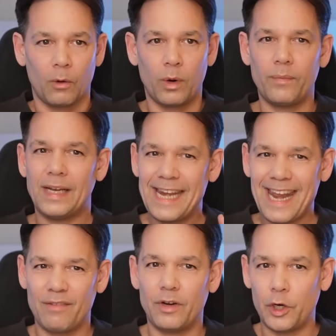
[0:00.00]
We will
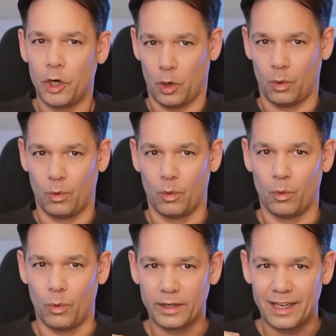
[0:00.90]
never know
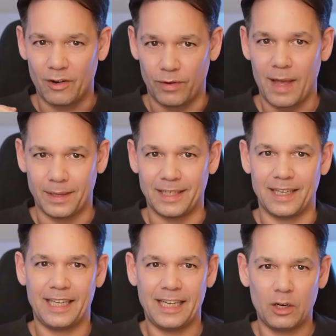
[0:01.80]
what
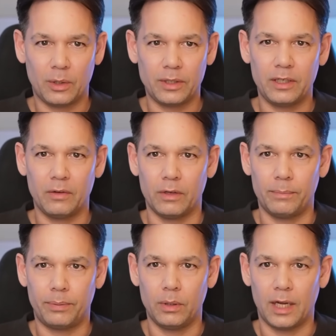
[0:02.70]
rabbit Elon will
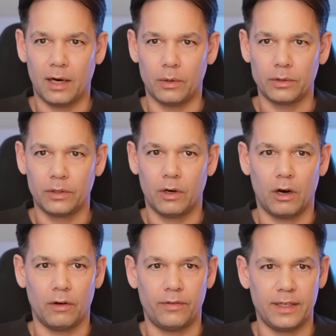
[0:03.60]
pull out
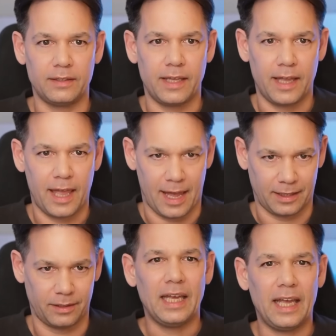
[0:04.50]
of his
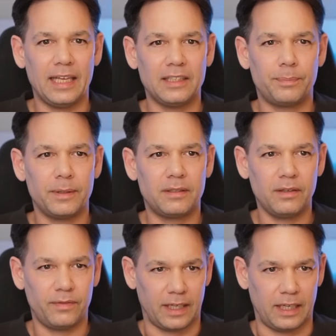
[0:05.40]
hat. And
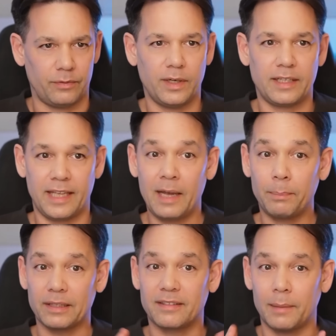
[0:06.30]
specifically, for
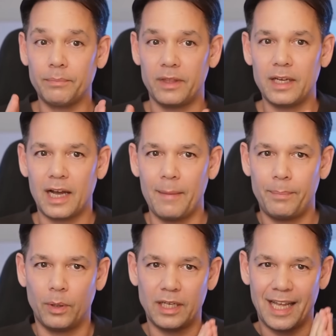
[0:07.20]
example, something I
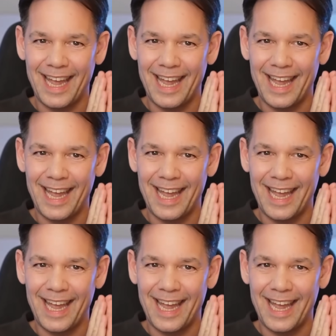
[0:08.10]
put